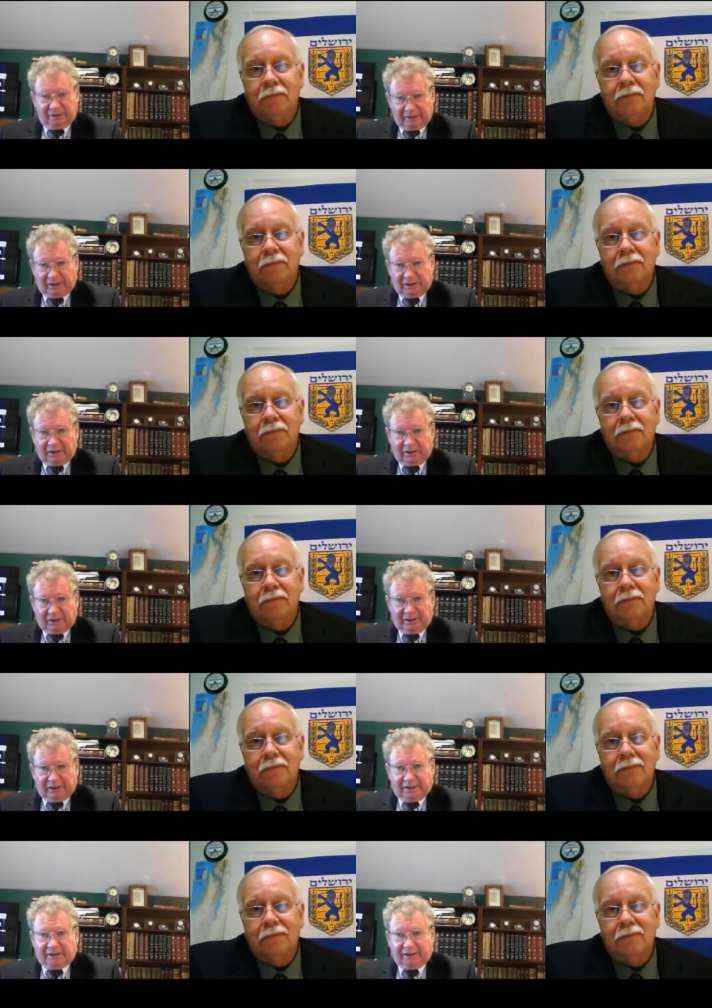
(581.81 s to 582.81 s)
Speaker 1: uh,
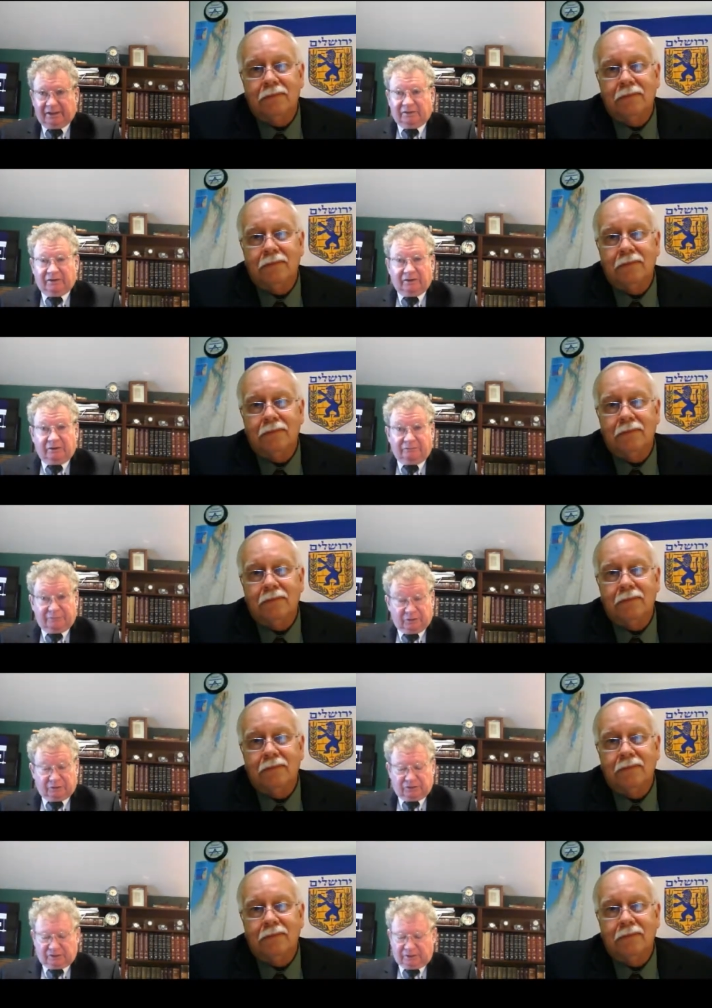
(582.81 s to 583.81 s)
in the near
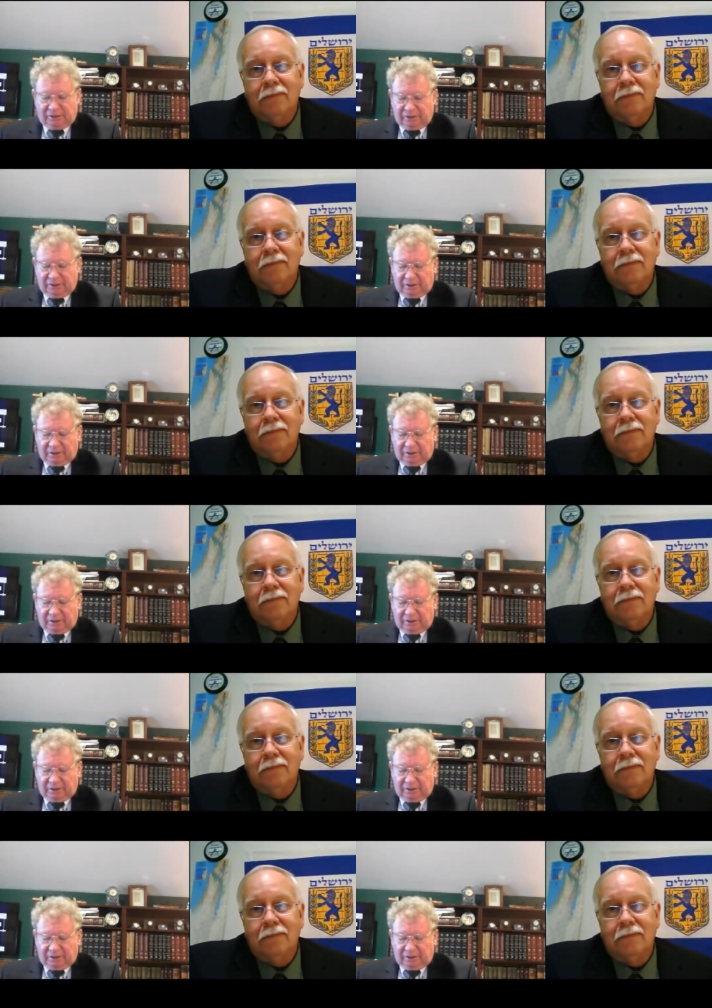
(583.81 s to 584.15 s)
future.